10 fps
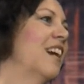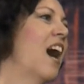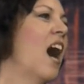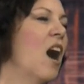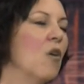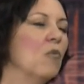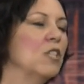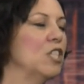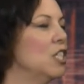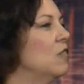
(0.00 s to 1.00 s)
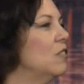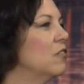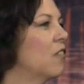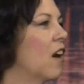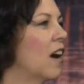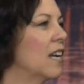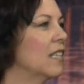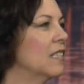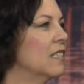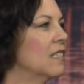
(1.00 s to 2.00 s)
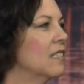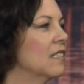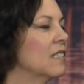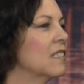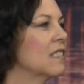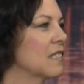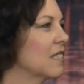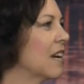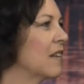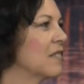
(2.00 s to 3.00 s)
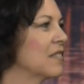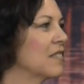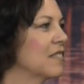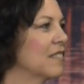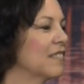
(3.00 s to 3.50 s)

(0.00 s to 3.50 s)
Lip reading: How would you define success?